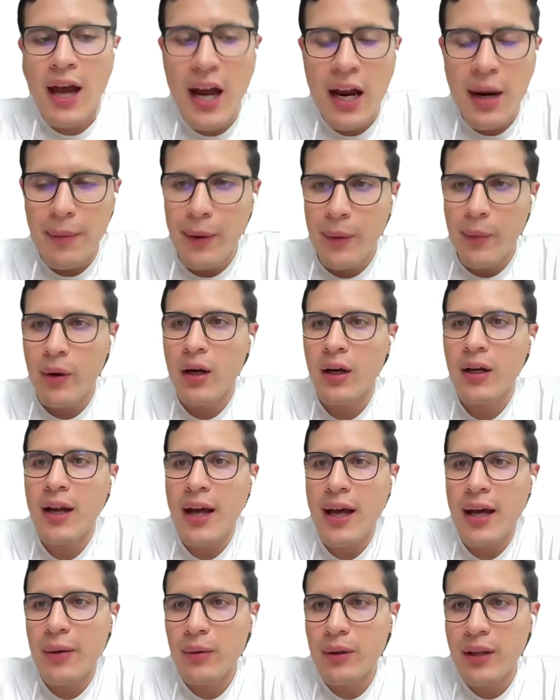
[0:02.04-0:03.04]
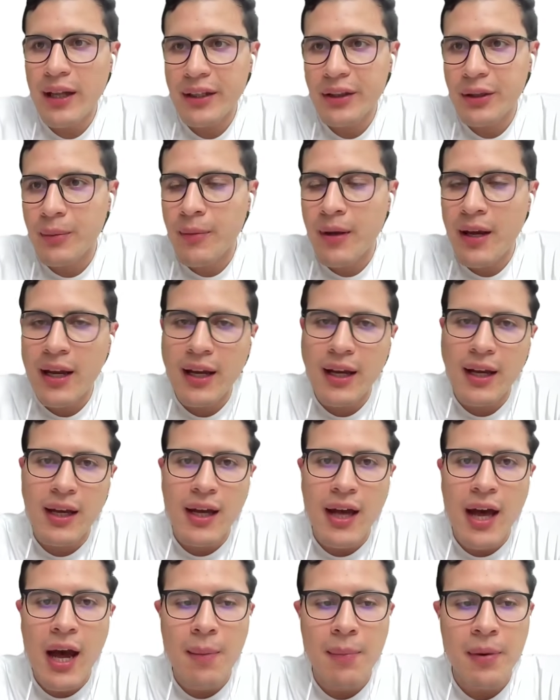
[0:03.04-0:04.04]
Hi everyone, I would like to make
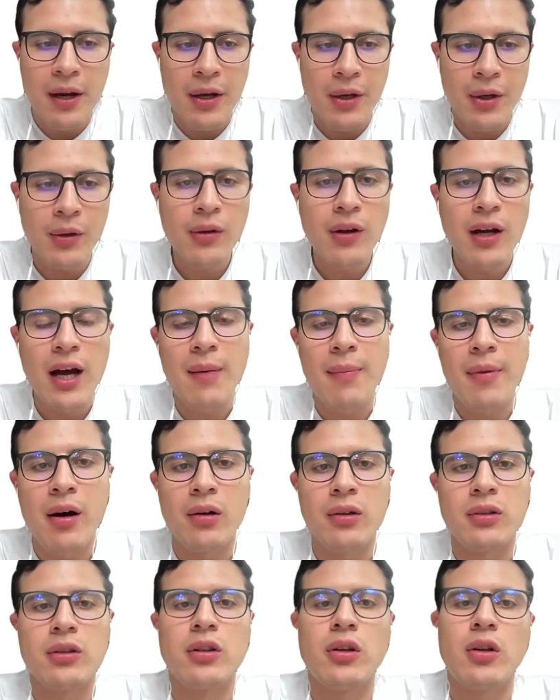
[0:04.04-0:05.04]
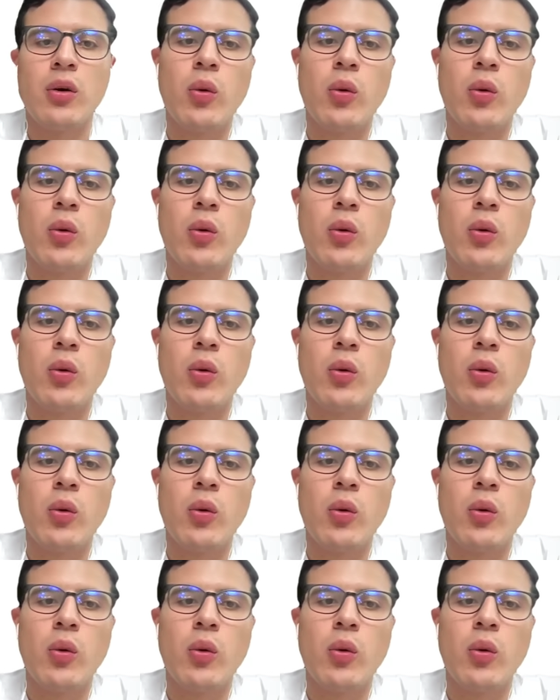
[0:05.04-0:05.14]
a video about